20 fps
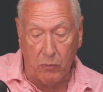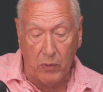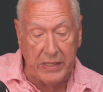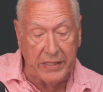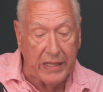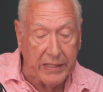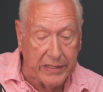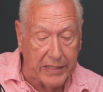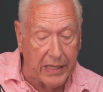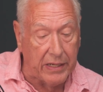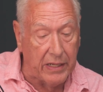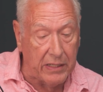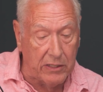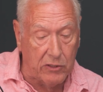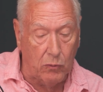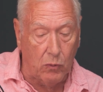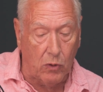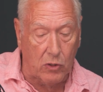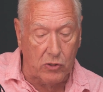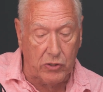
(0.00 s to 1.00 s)
we did get in
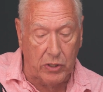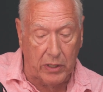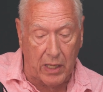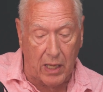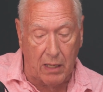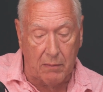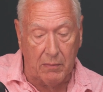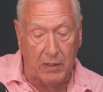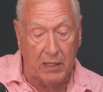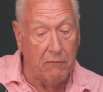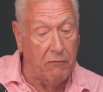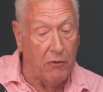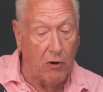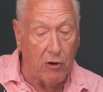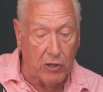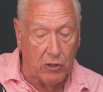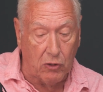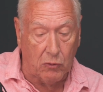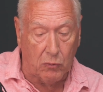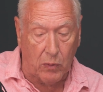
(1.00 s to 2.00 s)
to watch the game, and a
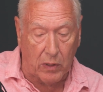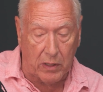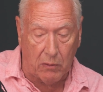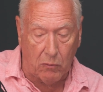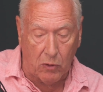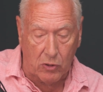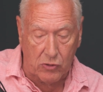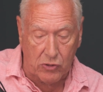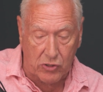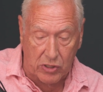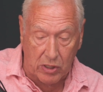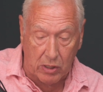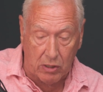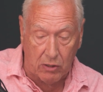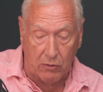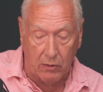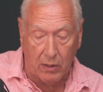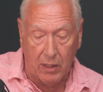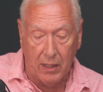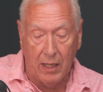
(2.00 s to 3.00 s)
very good one it was
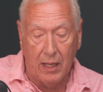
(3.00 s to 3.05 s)
too.